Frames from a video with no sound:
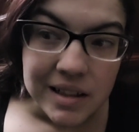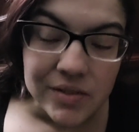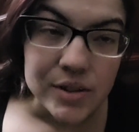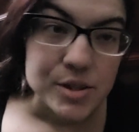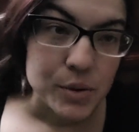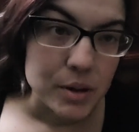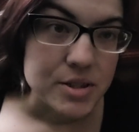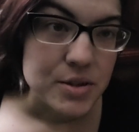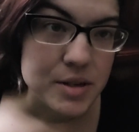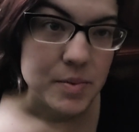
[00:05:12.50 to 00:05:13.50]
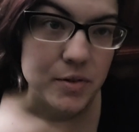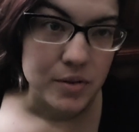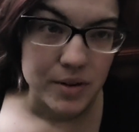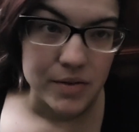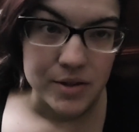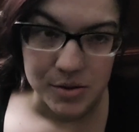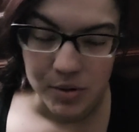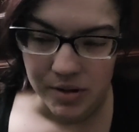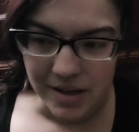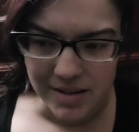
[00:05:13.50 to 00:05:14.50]
for school, too deep of a V for
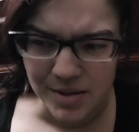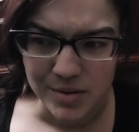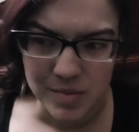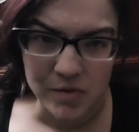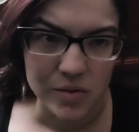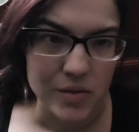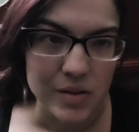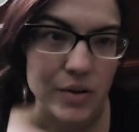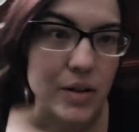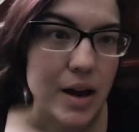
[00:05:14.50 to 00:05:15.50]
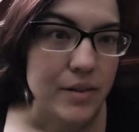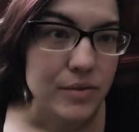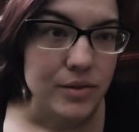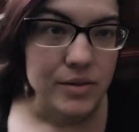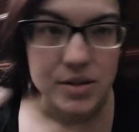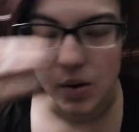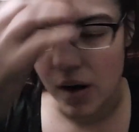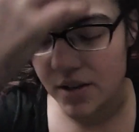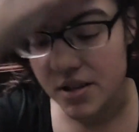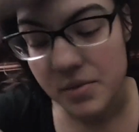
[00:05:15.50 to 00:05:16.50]
school, not too deep of a V for life. So
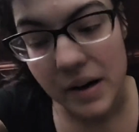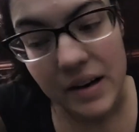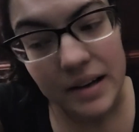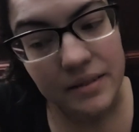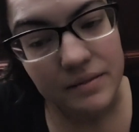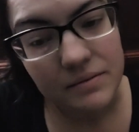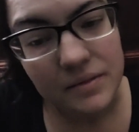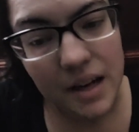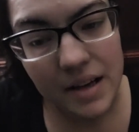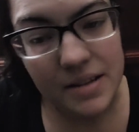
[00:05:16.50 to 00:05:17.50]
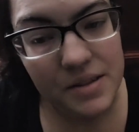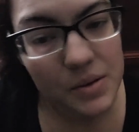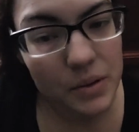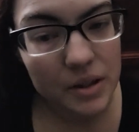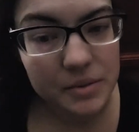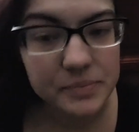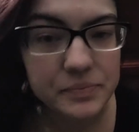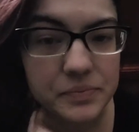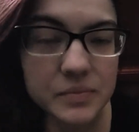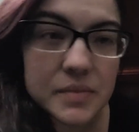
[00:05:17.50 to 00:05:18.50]
I'll just wear it not in school.
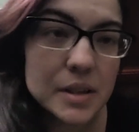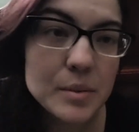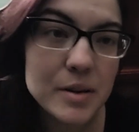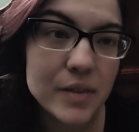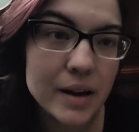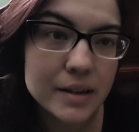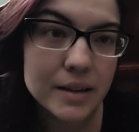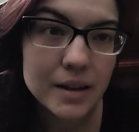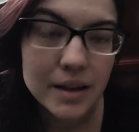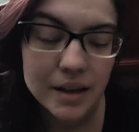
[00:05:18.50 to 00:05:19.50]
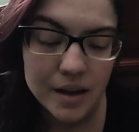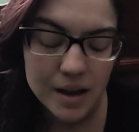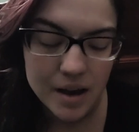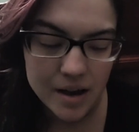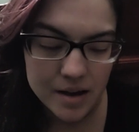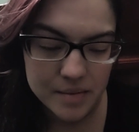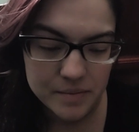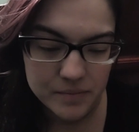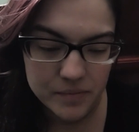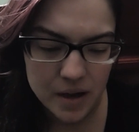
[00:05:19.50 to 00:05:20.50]
It'll be fine.
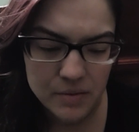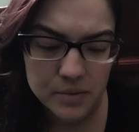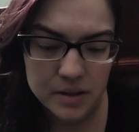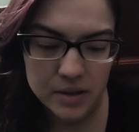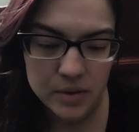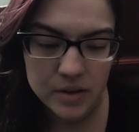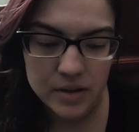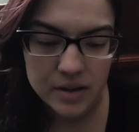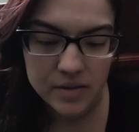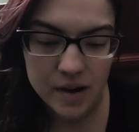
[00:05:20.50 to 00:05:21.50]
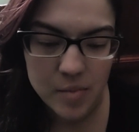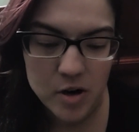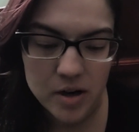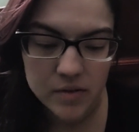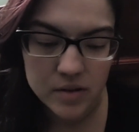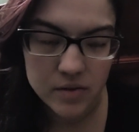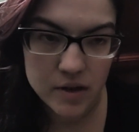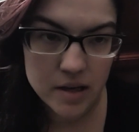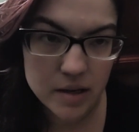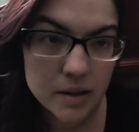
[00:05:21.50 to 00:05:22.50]
Um, I really, really like the fabric of the
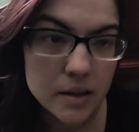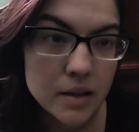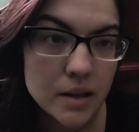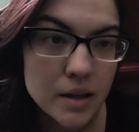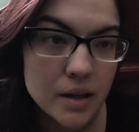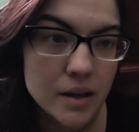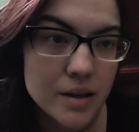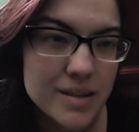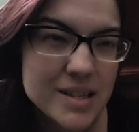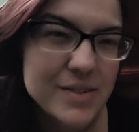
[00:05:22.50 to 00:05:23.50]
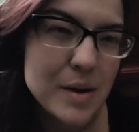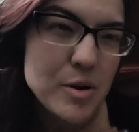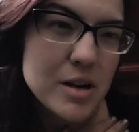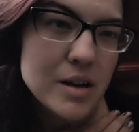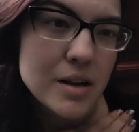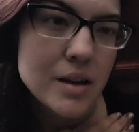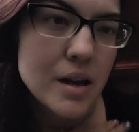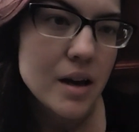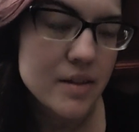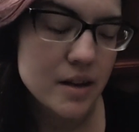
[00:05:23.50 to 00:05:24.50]
V. This fabric
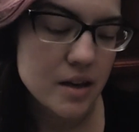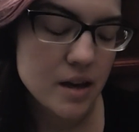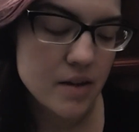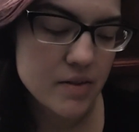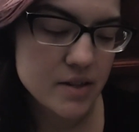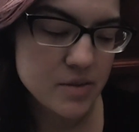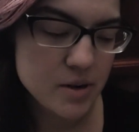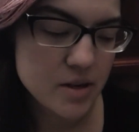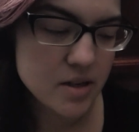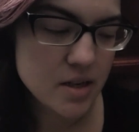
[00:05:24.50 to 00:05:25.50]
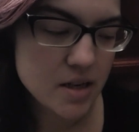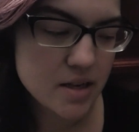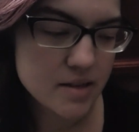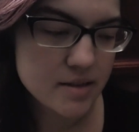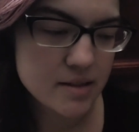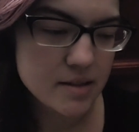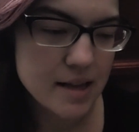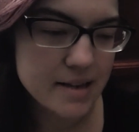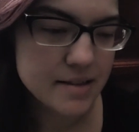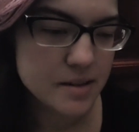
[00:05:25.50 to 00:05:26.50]
on the on this one is
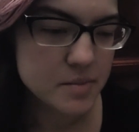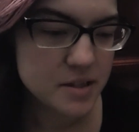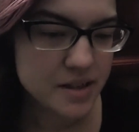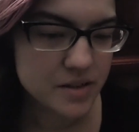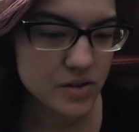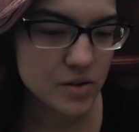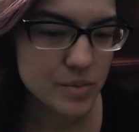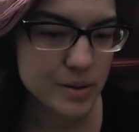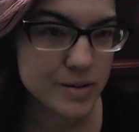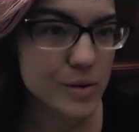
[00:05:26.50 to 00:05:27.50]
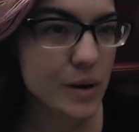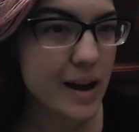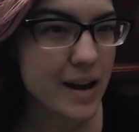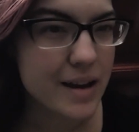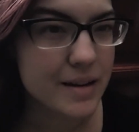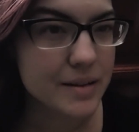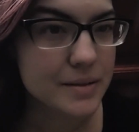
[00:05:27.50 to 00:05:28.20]
less substantial, but it's okay.